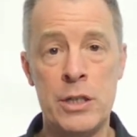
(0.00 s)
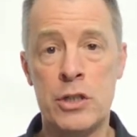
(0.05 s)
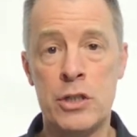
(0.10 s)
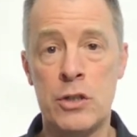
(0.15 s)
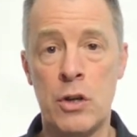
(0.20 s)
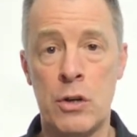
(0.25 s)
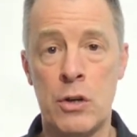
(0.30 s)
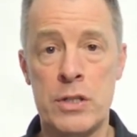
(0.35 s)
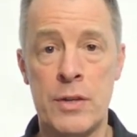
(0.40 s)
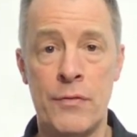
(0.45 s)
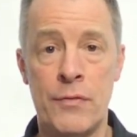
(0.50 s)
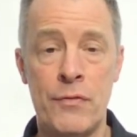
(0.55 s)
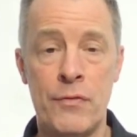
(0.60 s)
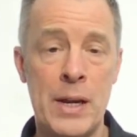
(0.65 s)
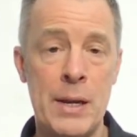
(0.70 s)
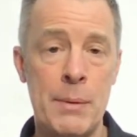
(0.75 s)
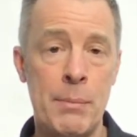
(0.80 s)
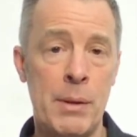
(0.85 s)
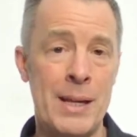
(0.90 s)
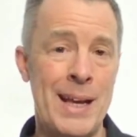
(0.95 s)
starts a
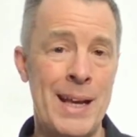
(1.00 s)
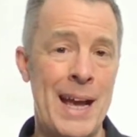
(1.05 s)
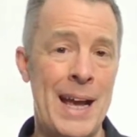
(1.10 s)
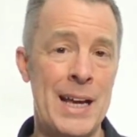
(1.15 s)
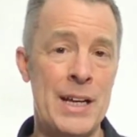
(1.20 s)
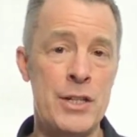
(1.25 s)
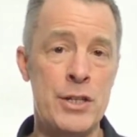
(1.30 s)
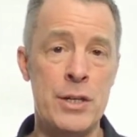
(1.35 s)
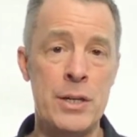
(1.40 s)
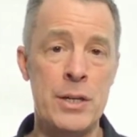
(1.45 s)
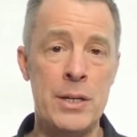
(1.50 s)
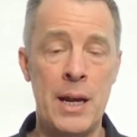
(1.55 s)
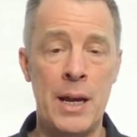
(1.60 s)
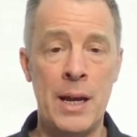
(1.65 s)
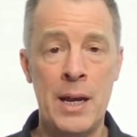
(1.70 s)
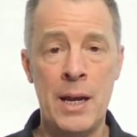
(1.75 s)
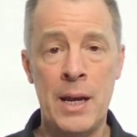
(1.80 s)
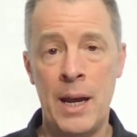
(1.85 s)
family, as she